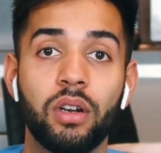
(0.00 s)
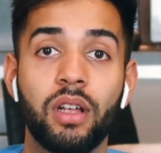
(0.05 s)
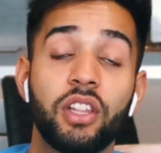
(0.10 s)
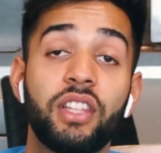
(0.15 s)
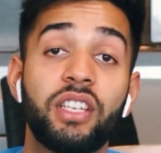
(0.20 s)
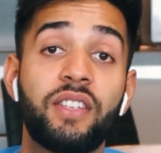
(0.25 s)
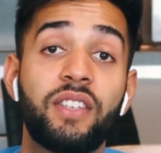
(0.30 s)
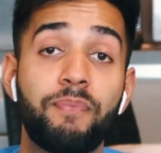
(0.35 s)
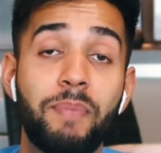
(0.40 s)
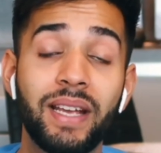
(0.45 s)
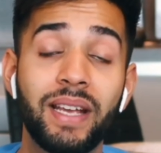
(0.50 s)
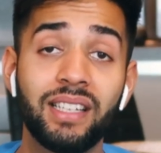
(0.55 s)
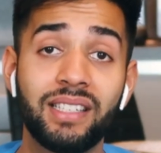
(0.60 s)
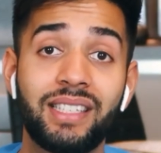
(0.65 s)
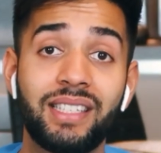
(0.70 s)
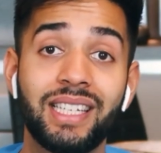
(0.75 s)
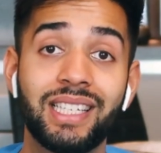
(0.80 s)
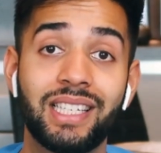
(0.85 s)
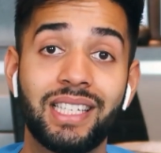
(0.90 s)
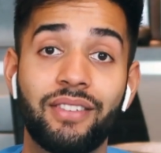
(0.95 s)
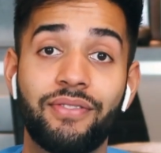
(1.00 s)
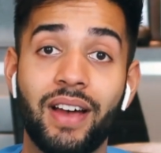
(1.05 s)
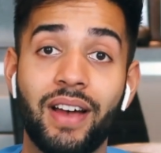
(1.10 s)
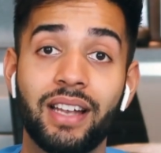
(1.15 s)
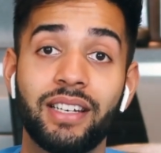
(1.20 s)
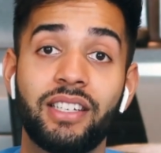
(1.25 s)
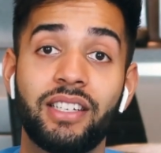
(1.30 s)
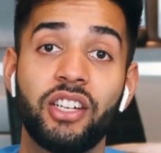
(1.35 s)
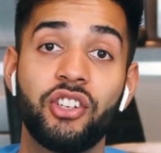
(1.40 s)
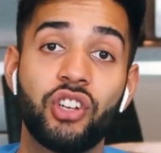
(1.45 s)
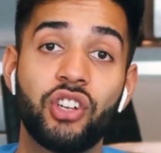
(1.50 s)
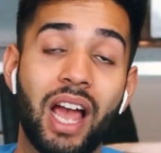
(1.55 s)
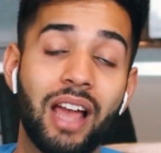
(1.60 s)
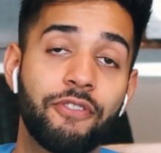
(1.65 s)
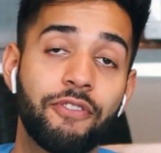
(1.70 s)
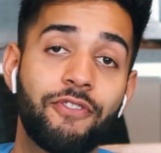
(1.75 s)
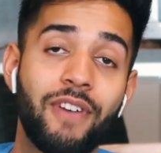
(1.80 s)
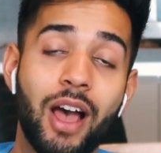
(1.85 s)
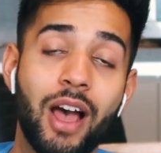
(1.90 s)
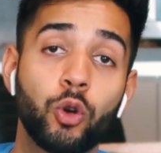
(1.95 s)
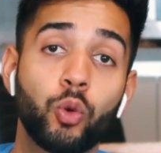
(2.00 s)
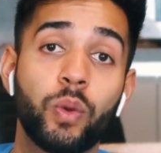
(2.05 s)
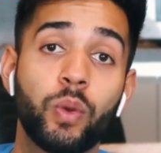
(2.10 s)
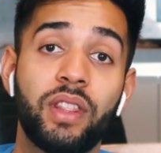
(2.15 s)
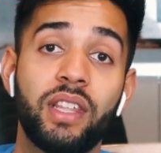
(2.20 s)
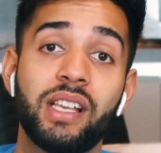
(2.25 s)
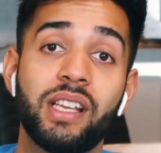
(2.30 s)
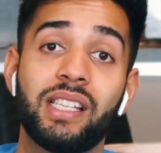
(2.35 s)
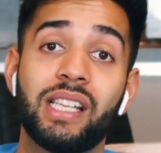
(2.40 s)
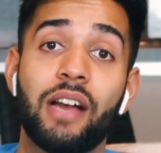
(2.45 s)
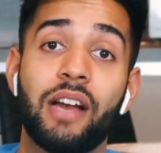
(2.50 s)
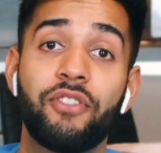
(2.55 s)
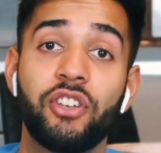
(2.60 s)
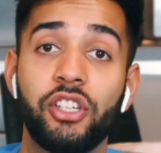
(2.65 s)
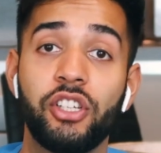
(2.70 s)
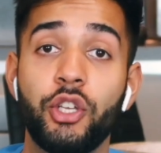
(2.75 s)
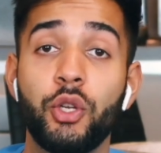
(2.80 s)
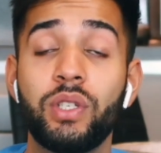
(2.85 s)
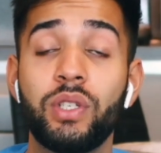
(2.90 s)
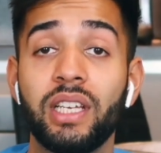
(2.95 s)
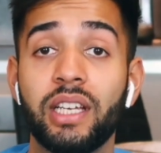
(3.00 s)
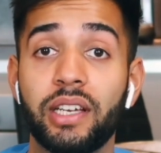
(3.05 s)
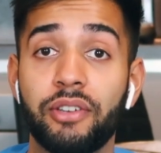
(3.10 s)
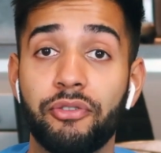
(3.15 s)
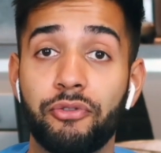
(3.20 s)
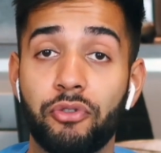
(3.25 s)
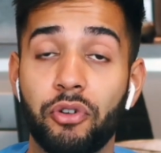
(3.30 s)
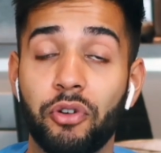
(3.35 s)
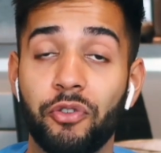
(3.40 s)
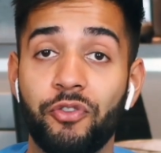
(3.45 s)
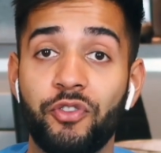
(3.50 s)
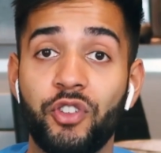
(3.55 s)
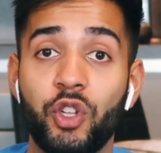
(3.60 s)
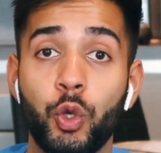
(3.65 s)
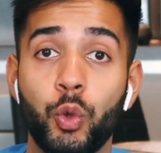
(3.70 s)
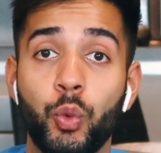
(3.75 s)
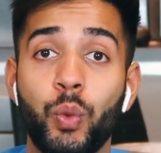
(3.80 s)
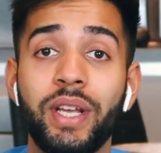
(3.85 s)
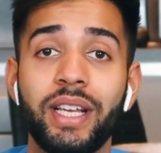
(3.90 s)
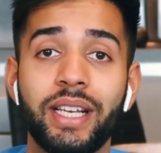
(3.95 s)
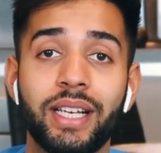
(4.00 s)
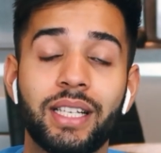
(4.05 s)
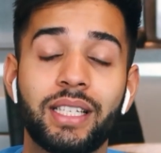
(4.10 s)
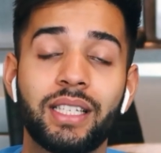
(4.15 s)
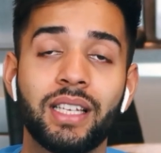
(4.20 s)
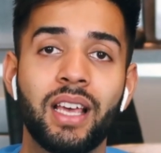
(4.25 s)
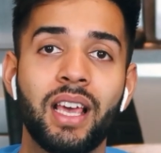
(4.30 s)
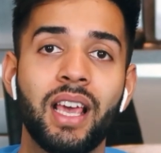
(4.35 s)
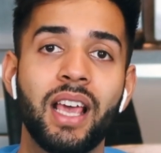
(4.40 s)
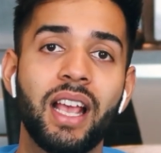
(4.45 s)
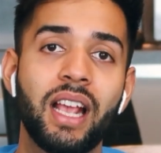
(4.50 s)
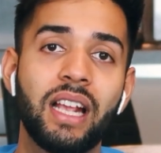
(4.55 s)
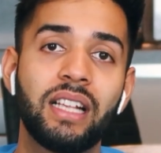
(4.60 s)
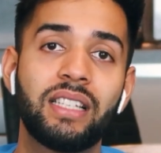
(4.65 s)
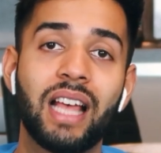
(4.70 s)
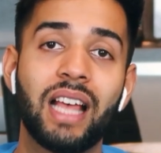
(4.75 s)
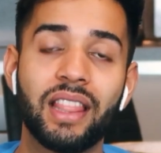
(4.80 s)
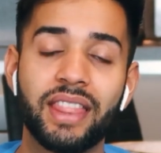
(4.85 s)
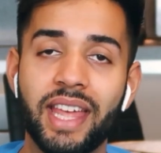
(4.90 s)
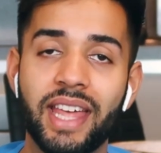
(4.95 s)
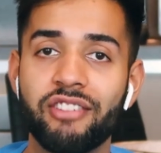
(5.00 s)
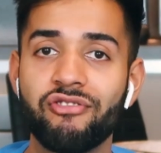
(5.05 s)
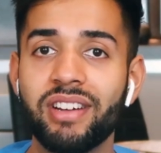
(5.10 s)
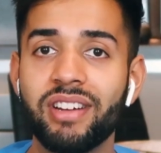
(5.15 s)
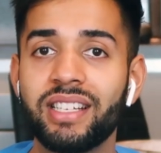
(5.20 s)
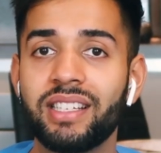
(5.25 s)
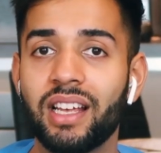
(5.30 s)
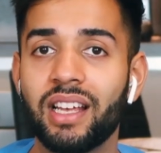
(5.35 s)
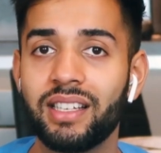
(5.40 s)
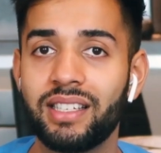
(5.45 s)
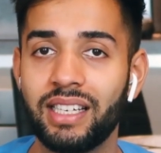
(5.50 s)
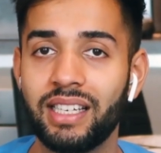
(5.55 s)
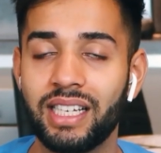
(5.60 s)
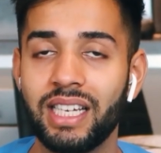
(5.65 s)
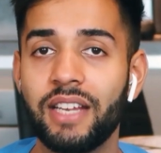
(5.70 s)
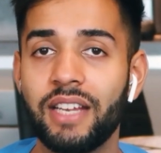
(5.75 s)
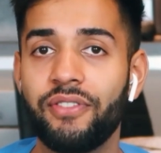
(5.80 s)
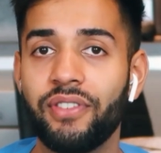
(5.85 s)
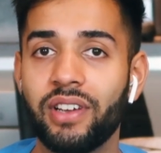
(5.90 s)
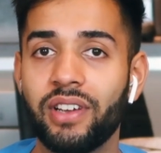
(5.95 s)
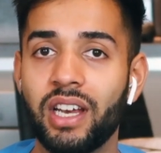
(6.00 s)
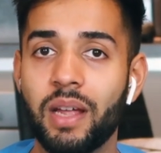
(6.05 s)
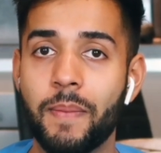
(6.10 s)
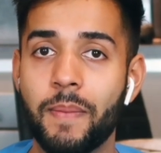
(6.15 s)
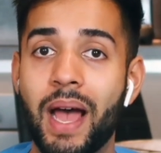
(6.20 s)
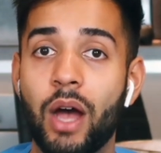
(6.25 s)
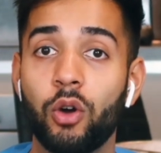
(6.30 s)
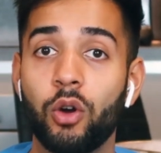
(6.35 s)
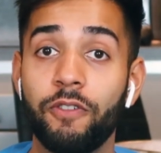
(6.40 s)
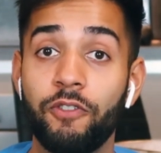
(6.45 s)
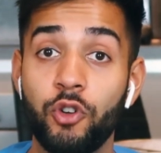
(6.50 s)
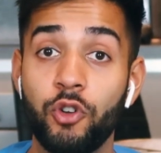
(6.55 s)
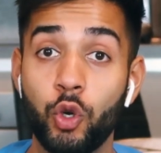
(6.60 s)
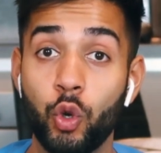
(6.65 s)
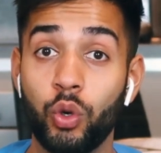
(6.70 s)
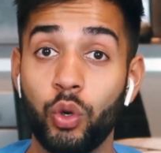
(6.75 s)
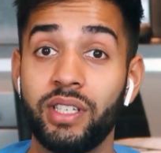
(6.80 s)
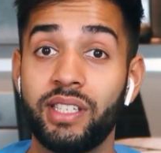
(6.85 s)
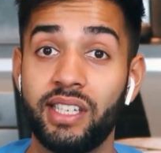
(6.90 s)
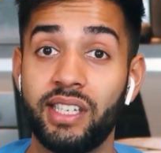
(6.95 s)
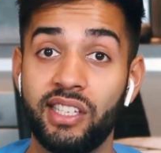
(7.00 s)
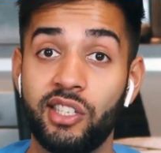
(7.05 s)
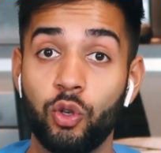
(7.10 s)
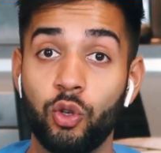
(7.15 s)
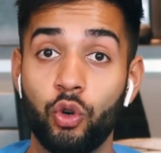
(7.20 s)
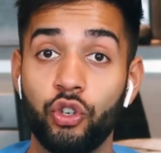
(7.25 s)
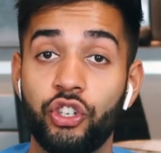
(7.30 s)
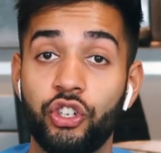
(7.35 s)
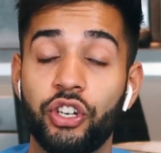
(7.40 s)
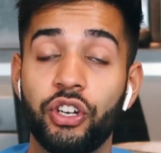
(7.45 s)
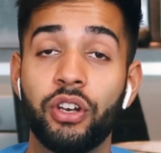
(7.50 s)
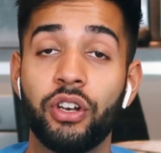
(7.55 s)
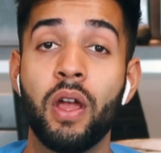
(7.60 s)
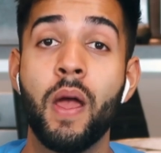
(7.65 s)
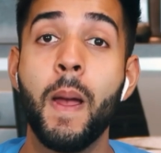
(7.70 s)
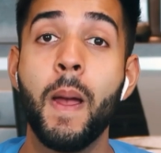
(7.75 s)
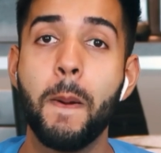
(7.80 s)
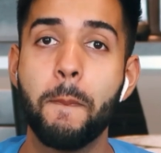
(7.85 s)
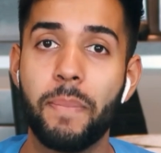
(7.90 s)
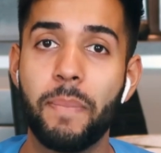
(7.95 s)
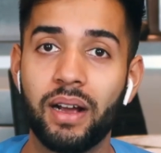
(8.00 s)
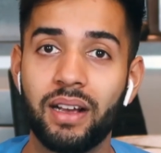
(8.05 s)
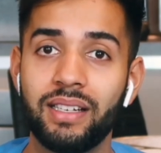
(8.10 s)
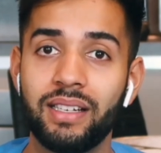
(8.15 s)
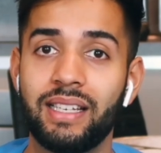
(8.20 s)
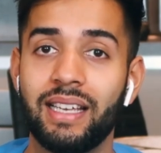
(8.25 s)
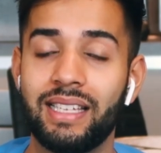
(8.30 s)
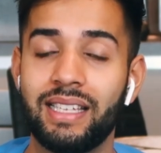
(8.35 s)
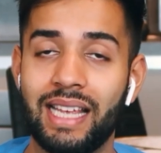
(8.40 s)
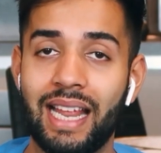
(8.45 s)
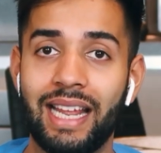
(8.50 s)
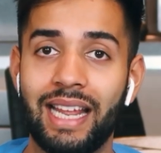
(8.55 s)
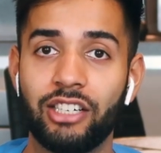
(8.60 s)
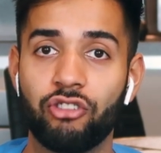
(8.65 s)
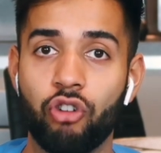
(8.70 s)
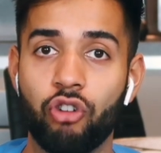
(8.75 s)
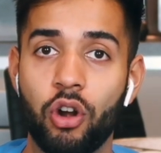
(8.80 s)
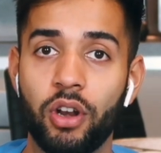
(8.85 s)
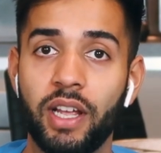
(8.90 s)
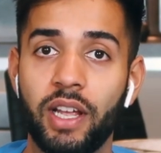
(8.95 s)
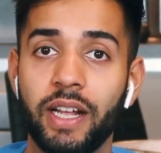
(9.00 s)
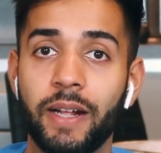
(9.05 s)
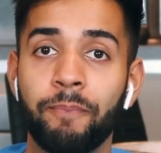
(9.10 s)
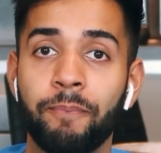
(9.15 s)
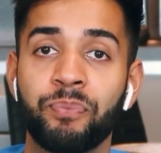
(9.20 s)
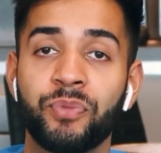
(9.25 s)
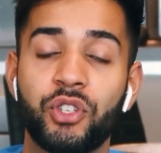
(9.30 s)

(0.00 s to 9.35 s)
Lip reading: The biggest disadvantage I found with this after using it for a few weeks is that there is a significant amount of noise distortion because it's electronic.